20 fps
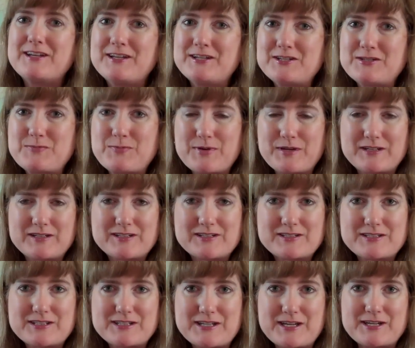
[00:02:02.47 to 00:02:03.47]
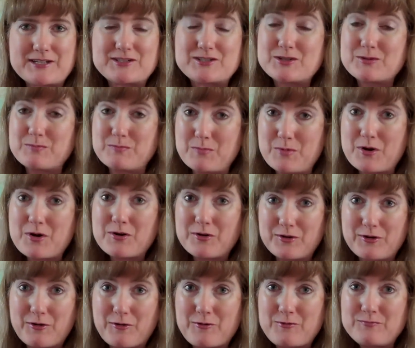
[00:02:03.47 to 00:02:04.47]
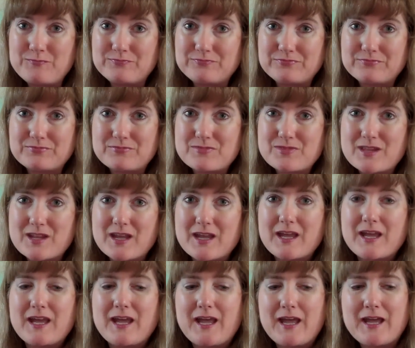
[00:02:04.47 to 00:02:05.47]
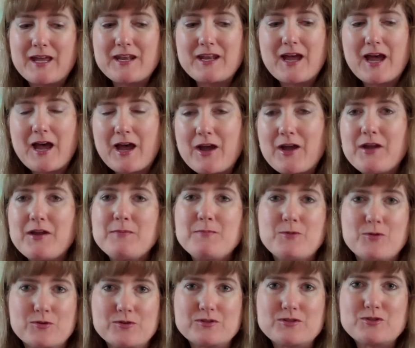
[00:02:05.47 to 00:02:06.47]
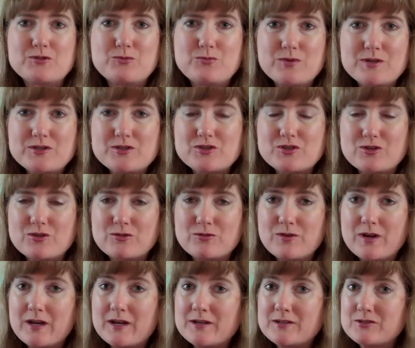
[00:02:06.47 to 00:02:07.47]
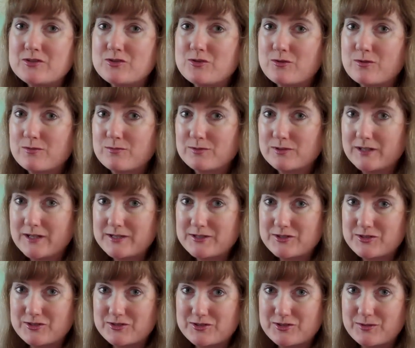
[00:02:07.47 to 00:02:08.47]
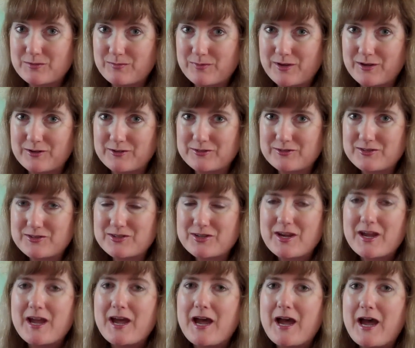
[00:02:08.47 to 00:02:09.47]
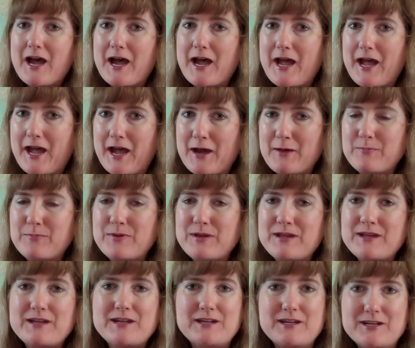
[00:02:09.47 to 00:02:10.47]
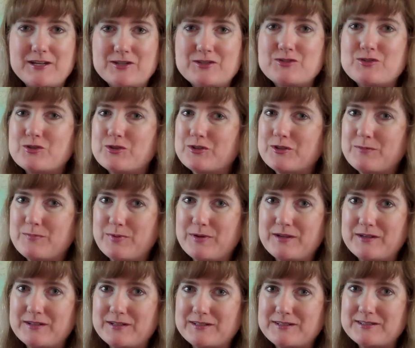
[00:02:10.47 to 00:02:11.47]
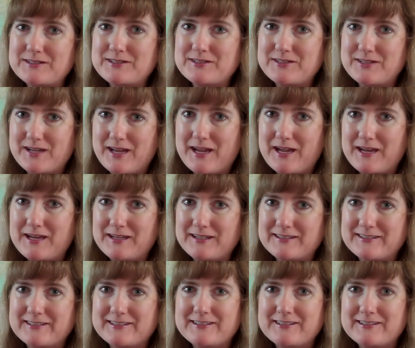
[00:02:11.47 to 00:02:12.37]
Independence Day tomorrow. And I'm going to wish you, as your relationship coach, a happy Interdependence Day.